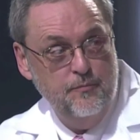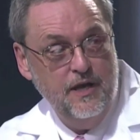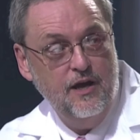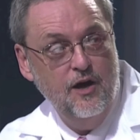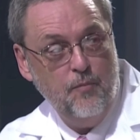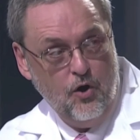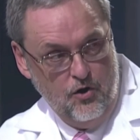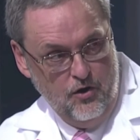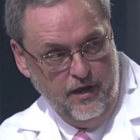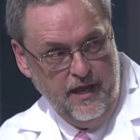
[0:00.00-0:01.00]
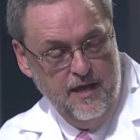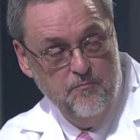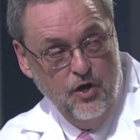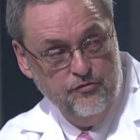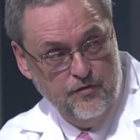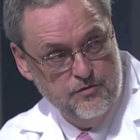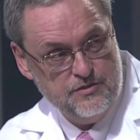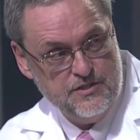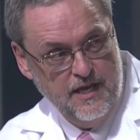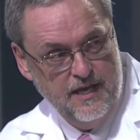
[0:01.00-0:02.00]
to pick up early, and most
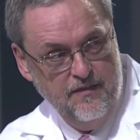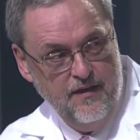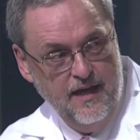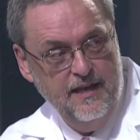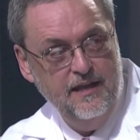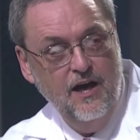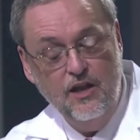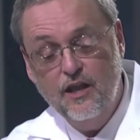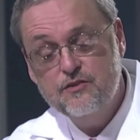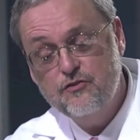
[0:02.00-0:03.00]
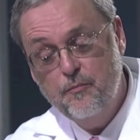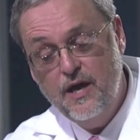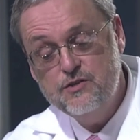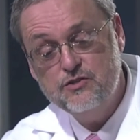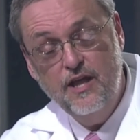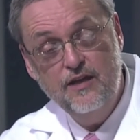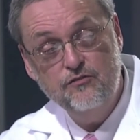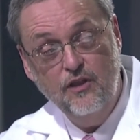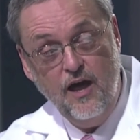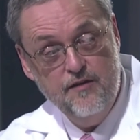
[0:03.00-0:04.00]
folks say that unless the patient
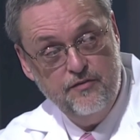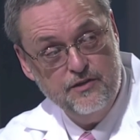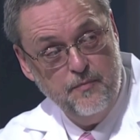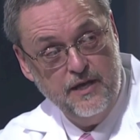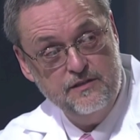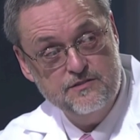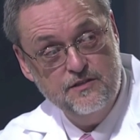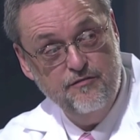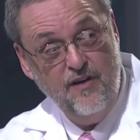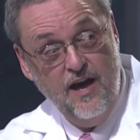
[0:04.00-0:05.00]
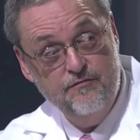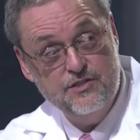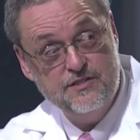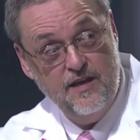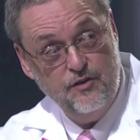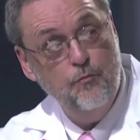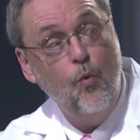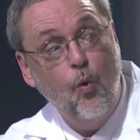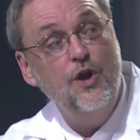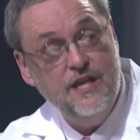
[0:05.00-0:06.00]
has a life expectancy of 5 to 7
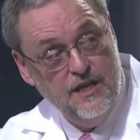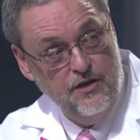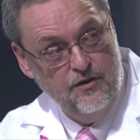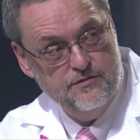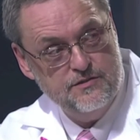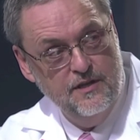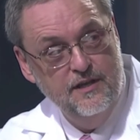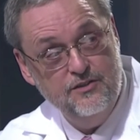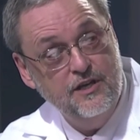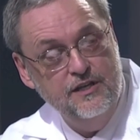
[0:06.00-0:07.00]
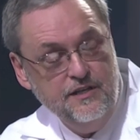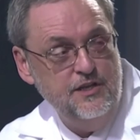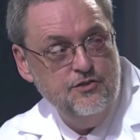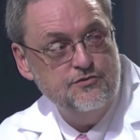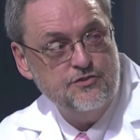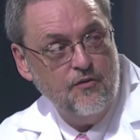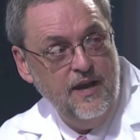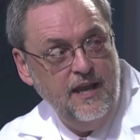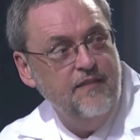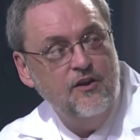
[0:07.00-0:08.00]
more years to continue
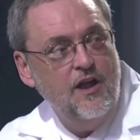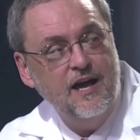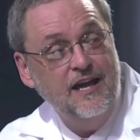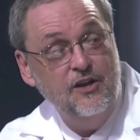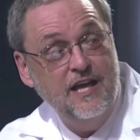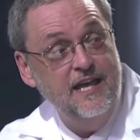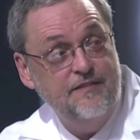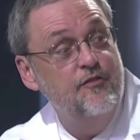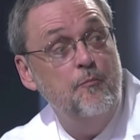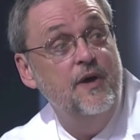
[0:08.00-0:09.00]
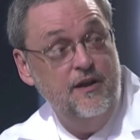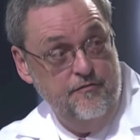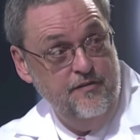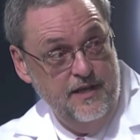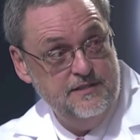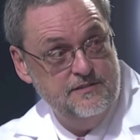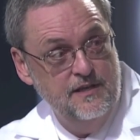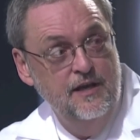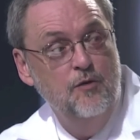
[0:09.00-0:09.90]
screening, they're not going to get the benefits.